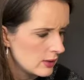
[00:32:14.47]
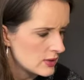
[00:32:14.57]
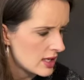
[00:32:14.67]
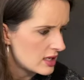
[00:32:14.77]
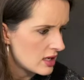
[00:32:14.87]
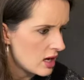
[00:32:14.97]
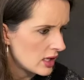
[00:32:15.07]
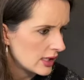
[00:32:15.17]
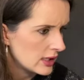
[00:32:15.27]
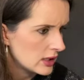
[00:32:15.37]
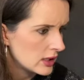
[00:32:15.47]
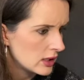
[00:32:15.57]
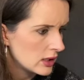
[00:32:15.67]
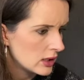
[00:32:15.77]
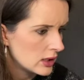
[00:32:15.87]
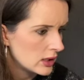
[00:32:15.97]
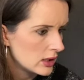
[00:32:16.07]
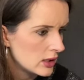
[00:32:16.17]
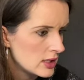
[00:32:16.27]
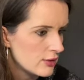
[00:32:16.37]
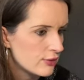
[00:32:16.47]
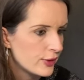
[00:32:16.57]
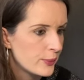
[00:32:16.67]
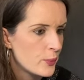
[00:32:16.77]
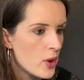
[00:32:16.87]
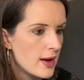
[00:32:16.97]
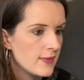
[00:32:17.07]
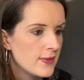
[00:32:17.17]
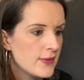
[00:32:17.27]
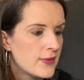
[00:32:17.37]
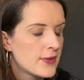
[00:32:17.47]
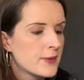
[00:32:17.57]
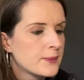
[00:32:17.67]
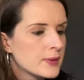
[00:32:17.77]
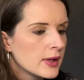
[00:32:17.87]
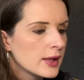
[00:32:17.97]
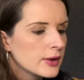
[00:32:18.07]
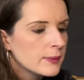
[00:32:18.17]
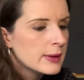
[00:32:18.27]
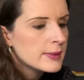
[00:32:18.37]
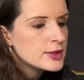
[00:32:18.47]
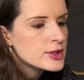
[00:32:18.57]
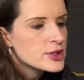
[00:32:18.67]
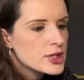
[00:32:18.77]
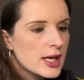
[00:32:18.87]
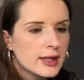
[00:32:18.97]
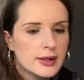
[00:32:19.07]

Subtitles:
9 different ones. Hang on, let me just check.